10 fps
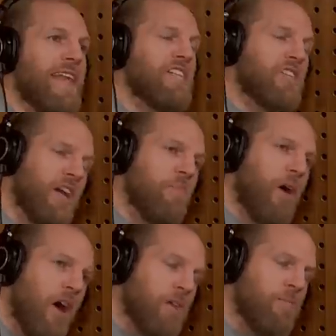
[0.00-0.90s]
and that's kind of
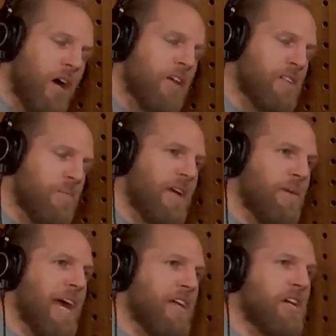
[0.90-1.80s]
part and parcel of being
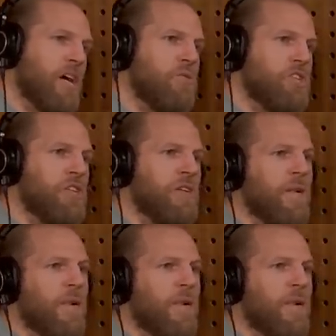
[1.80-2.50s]
a head coach.